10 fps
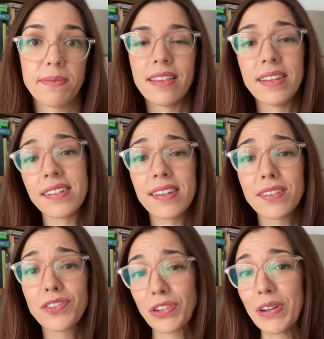This
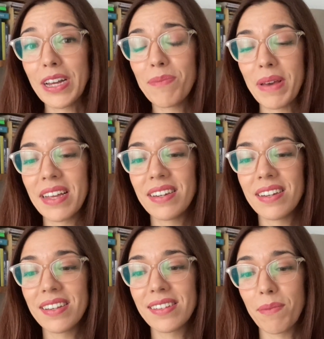has truly
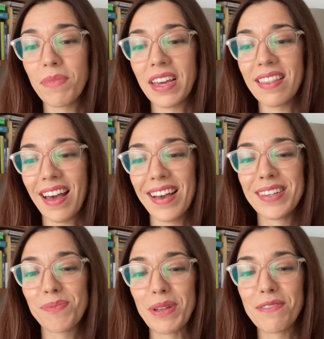been something that
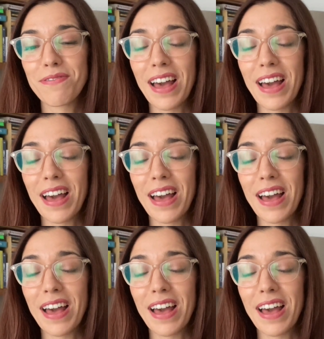has been